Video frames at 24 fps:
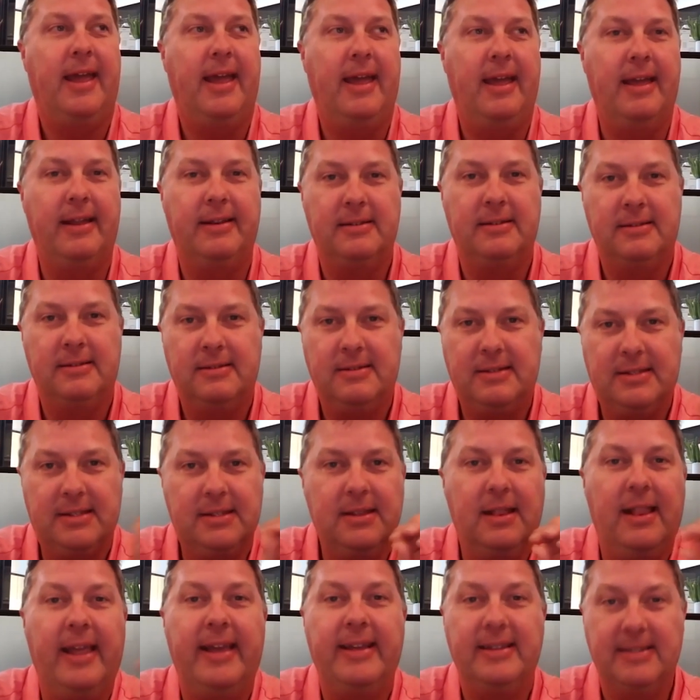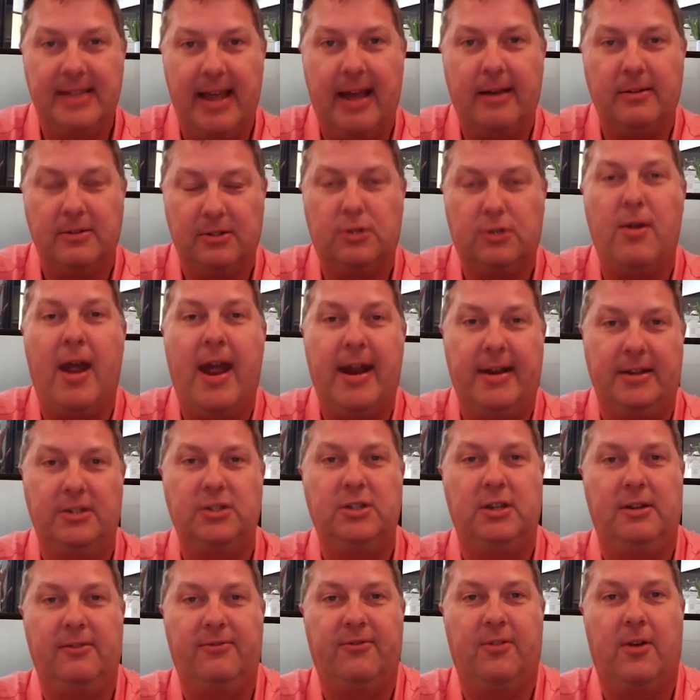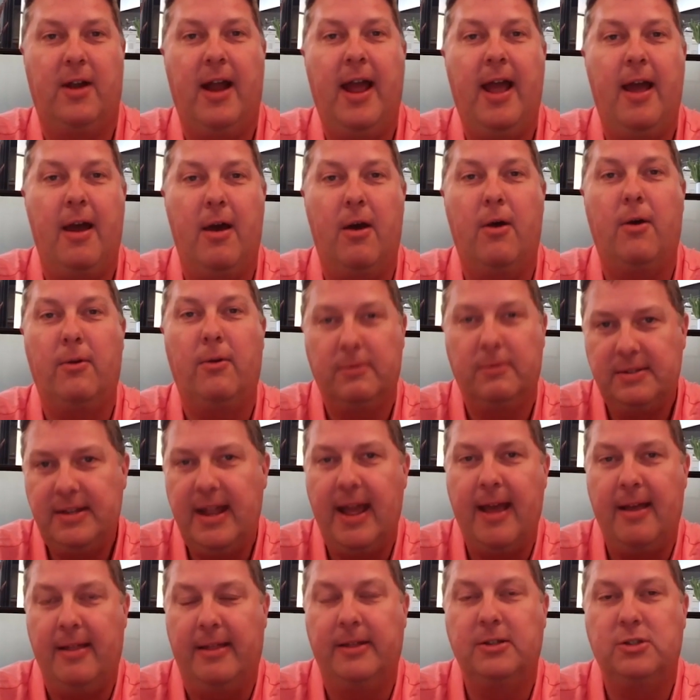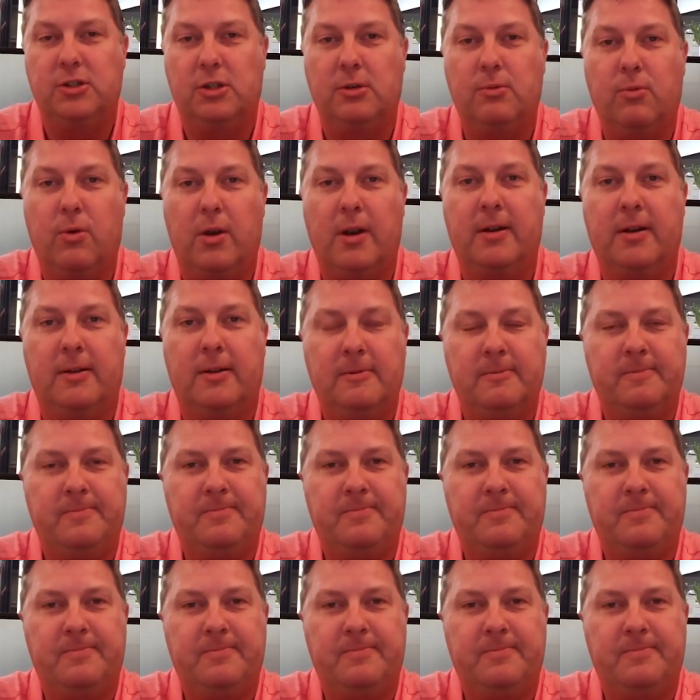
and lays out strategy for how talent should work?